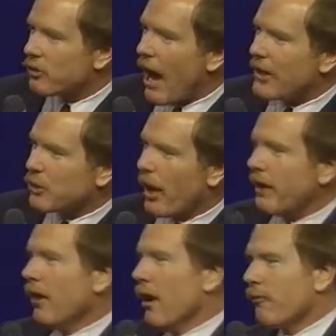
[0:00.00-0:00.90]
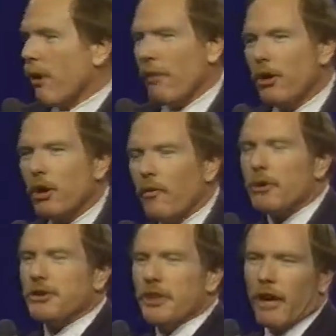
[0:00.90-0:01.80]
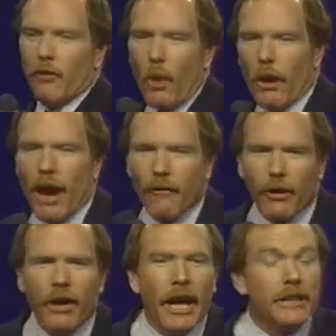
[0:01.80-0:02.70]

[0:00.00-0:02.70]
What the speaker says: graduate from the university of wherever